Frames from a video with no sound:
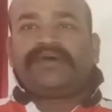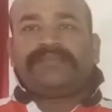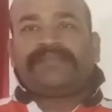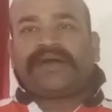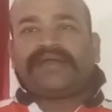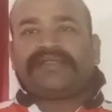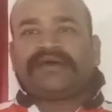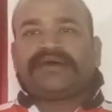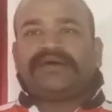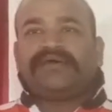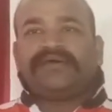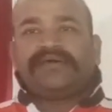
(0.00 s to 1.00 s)
by
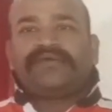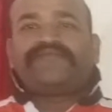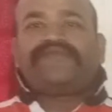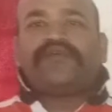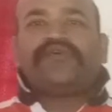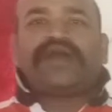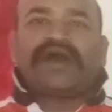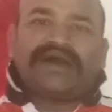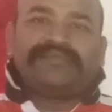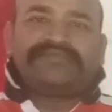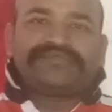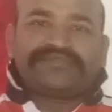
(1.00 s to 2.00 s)
the
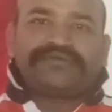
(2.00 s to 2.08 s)
forearms.